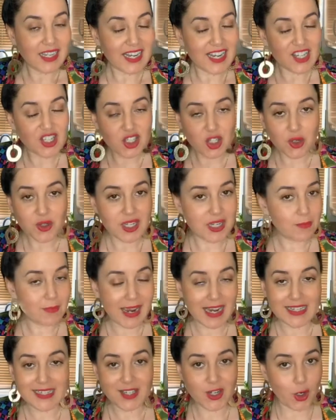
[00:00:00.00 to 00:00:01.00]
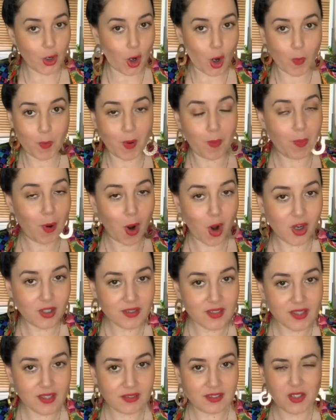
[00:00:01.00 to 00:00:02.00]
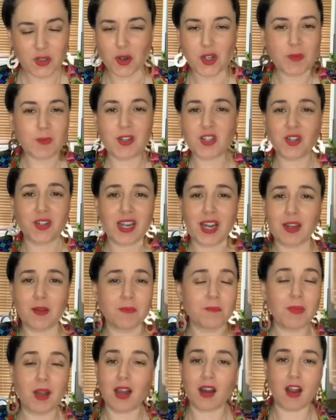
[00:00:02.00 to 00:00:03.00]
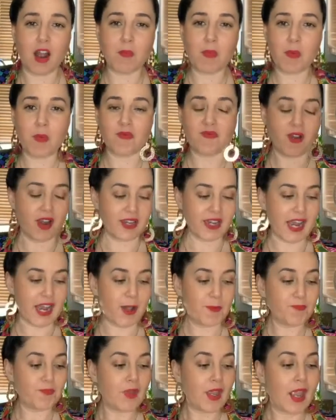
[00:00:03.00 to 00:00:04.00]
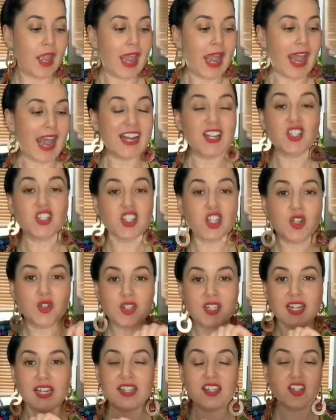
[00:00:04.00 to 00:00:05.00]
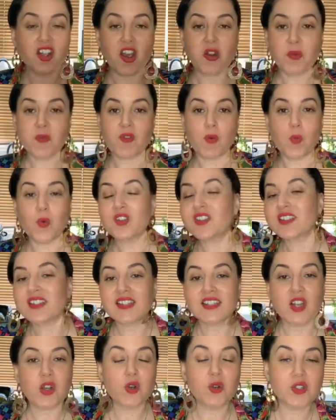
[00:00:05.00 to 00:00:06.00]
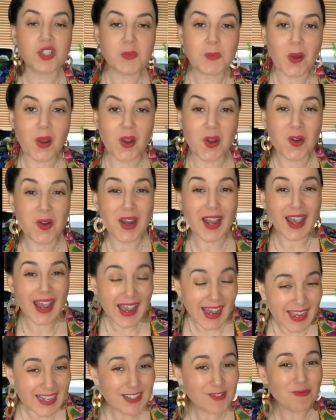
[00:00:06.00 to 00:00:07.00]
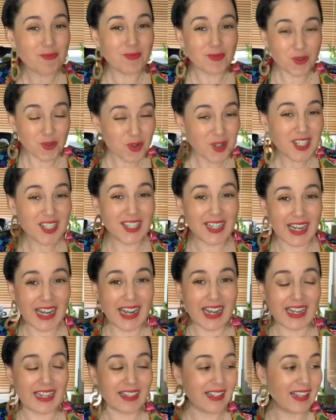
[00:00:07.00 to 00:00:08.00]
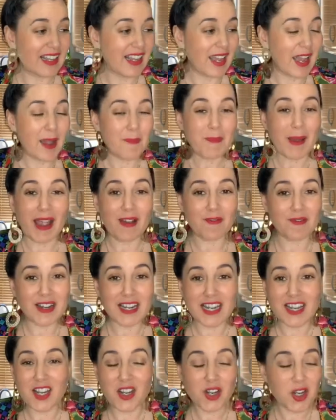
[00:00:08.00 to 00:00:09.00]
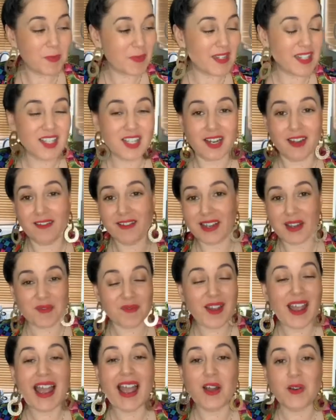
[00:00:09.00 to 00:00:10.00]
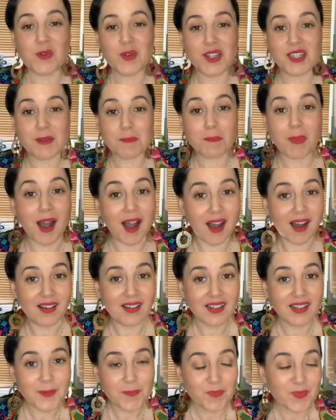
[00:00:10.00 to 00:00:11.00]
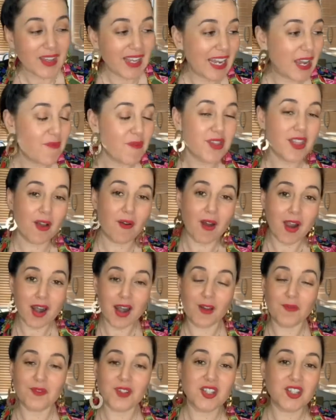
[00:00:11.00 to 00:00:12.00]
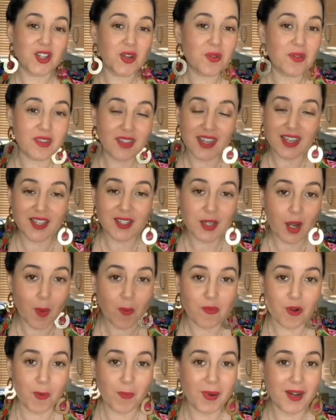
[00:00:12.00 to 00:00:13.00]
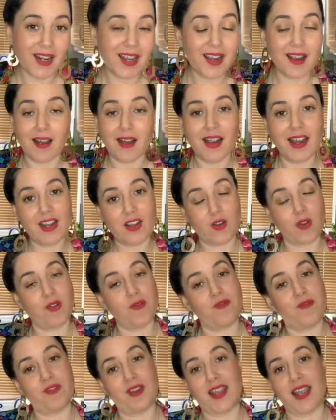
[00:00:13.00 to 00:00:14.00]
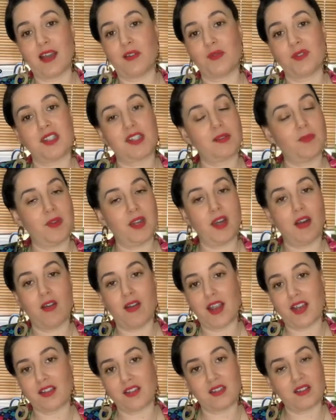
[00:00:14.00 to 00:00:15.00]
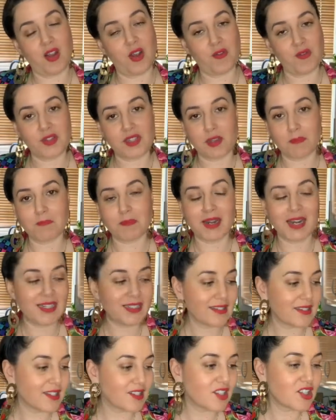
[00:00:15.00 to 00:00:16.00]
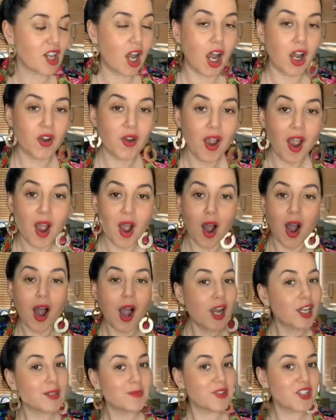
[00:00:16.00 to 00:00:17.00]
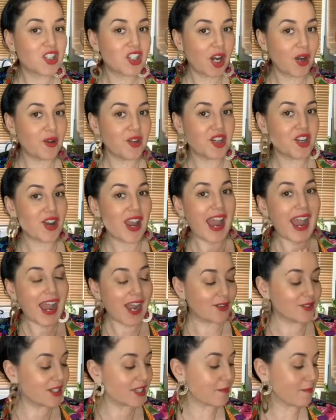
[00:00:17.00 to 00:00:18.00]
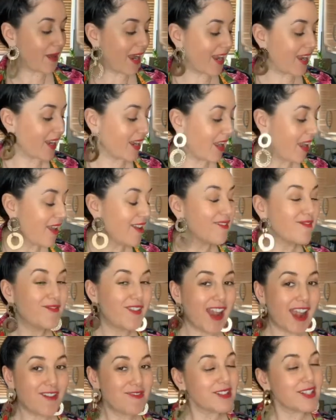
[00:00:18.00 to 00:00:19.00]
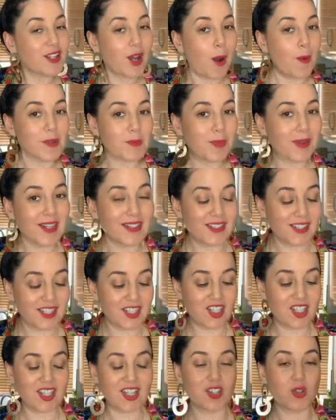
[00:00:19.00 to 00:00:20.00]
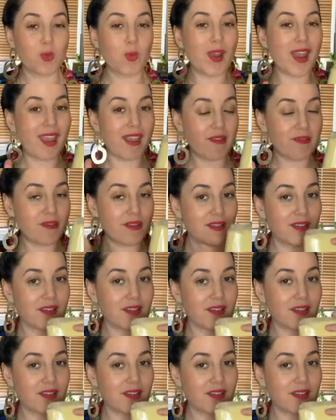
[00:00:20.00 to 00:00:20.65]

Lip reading: is usually made in a copper pot. It's got a special name, but I can't remember it right now. And it's usually stirred with a wooden stick or spoon. And traditionally, apparently, you could be stirring it for hours. But even though I love to do things like properly, I ain't got 3 hours to be like stirring some polenta. So I'm going to be showing you how to make various types of polenta dishes with